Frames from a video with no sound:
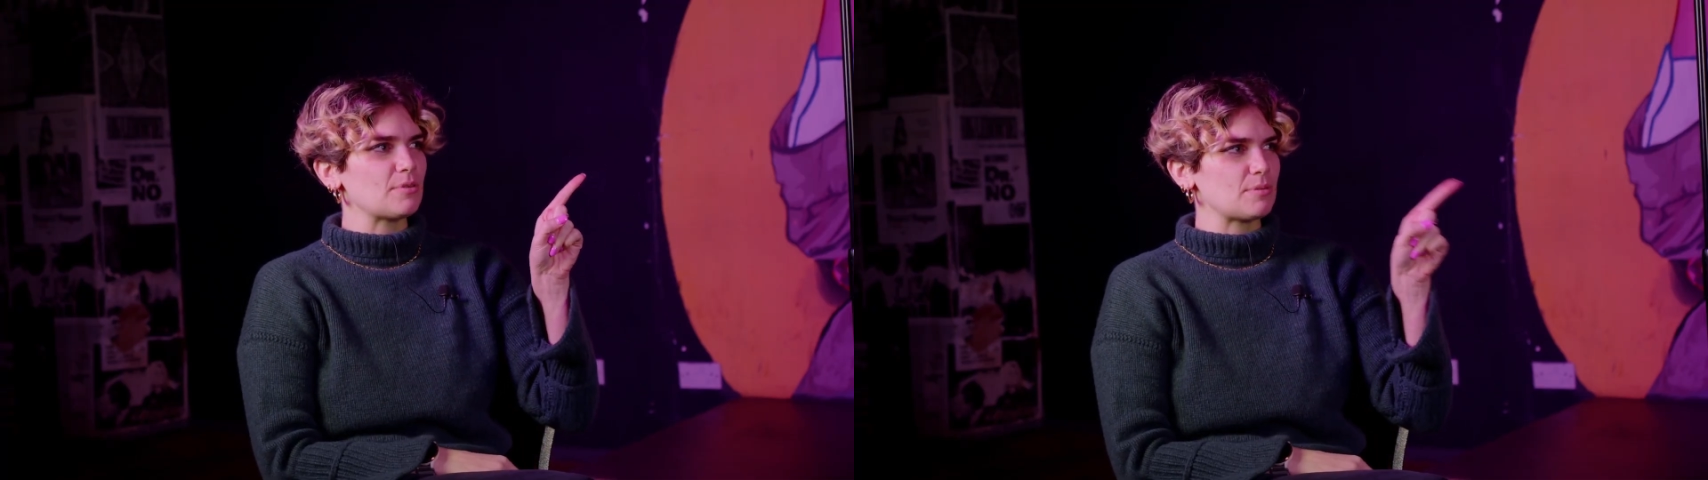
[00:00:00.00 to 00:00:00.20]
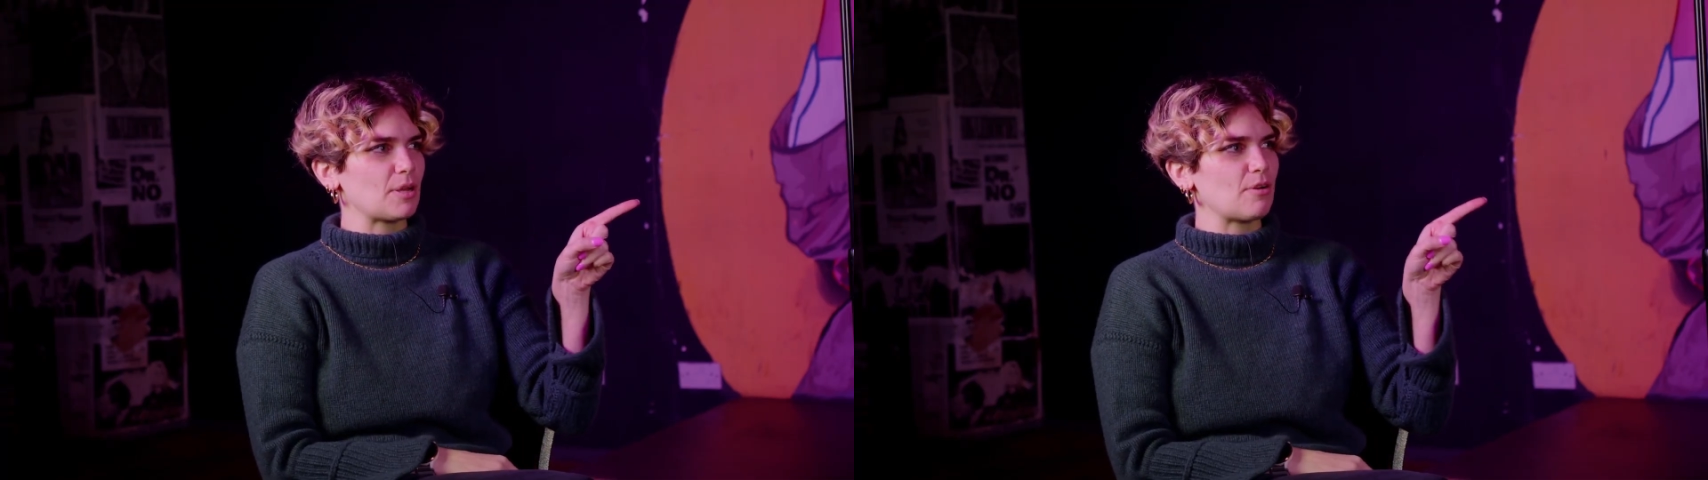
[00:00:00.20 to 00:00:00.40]

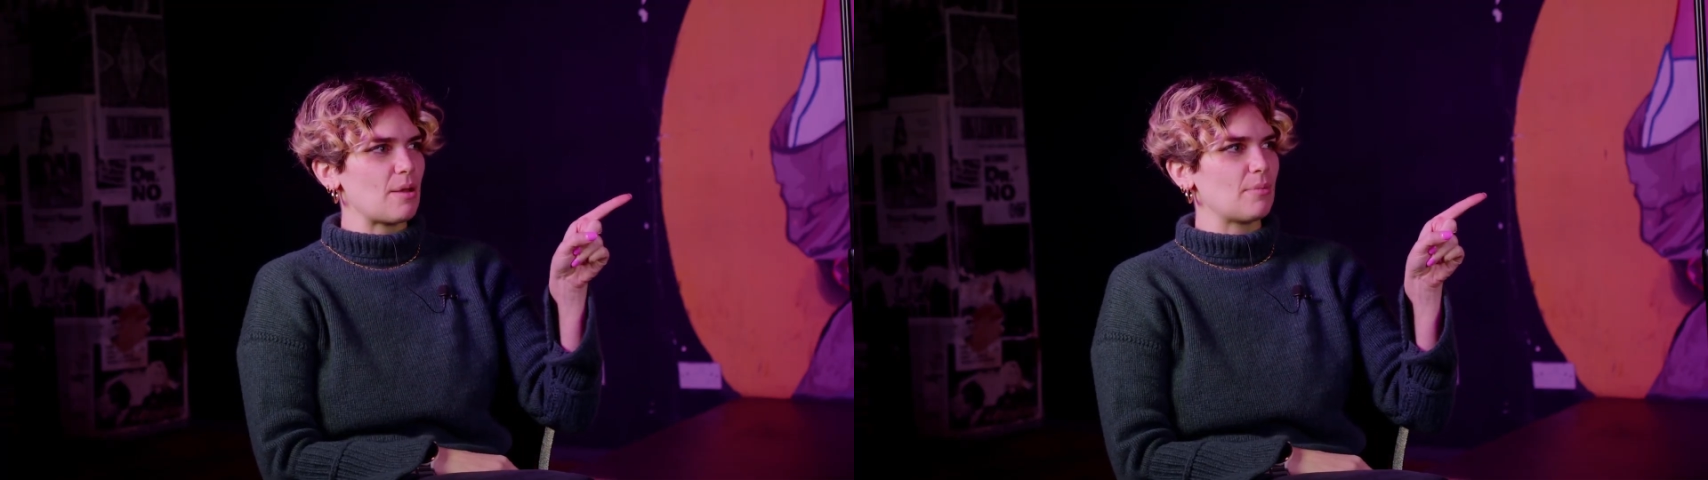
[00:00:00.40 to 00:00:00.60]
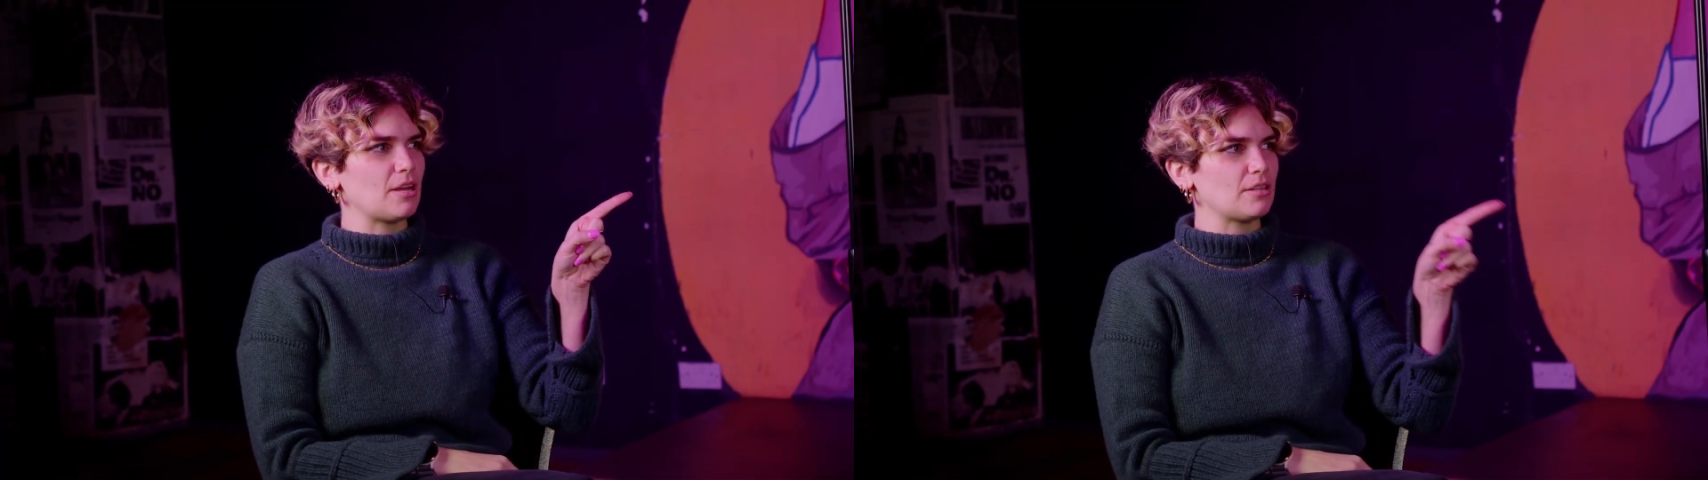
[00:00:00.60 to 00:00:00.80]
was my
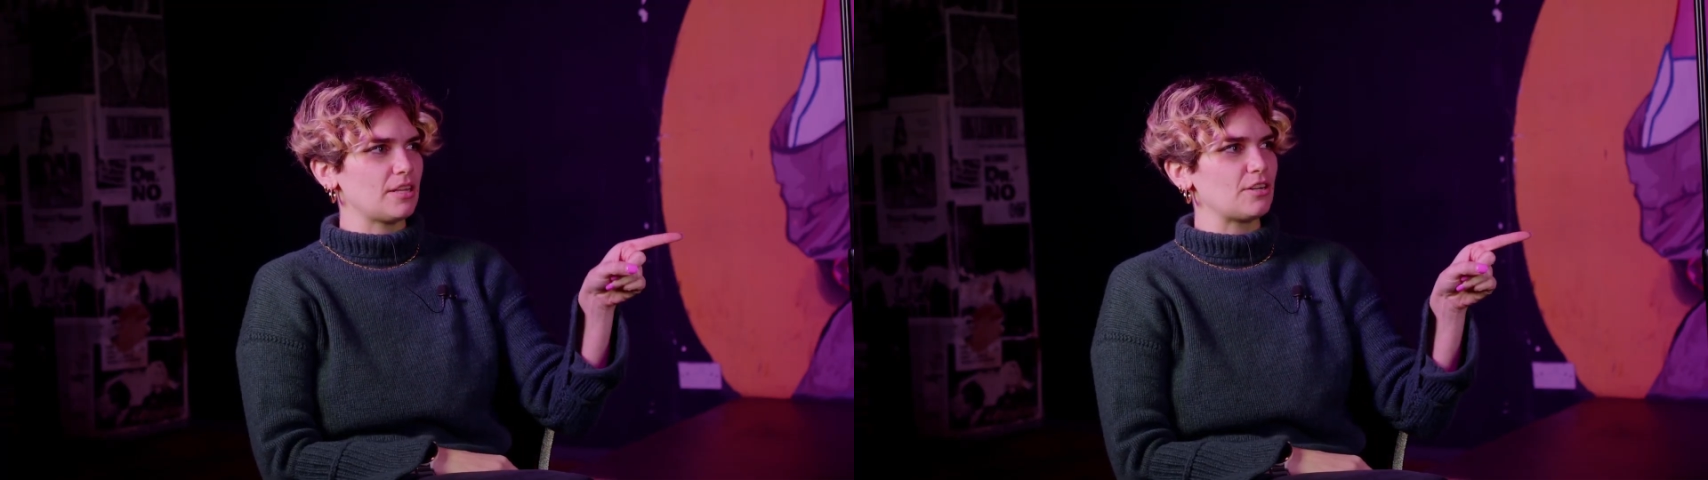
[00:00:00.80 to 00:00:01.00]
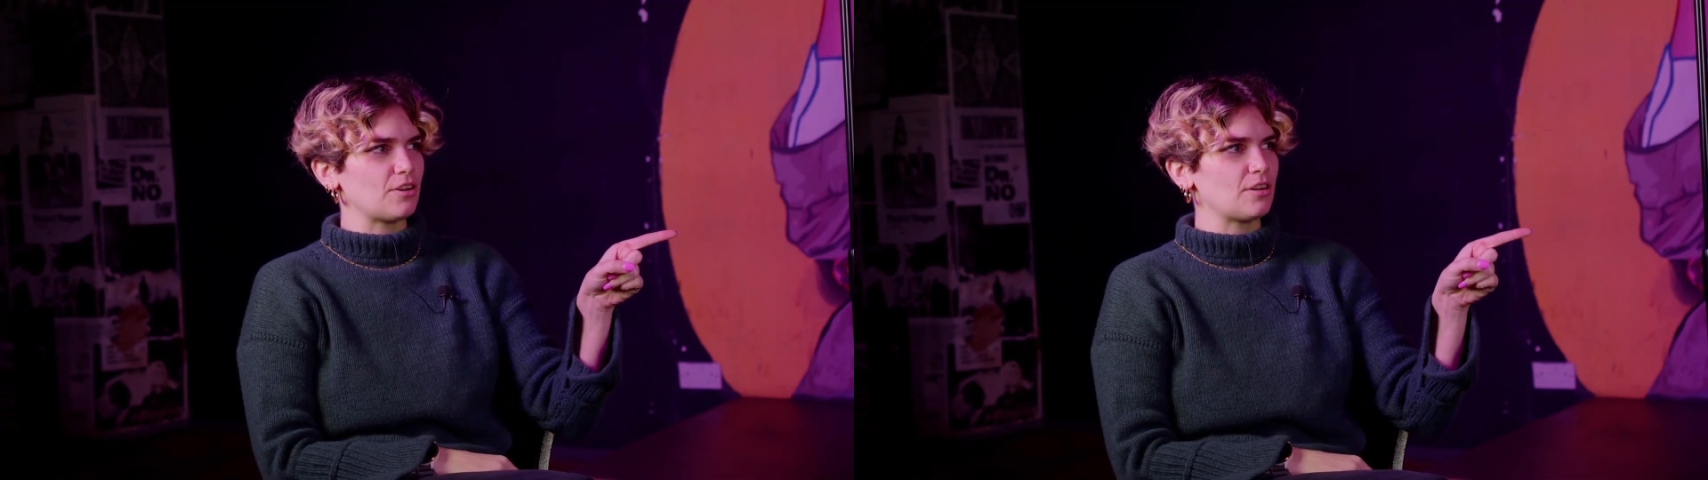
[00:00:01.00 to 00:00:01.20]
grandma
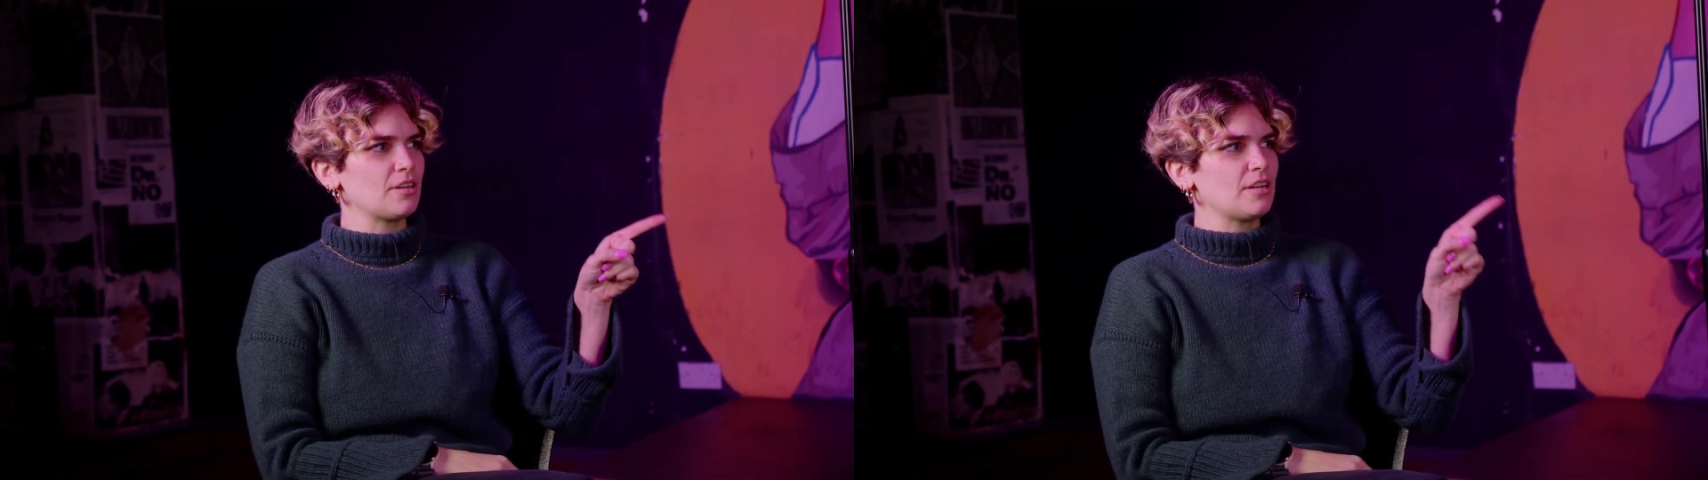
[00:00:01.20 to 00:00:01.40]
Lindner,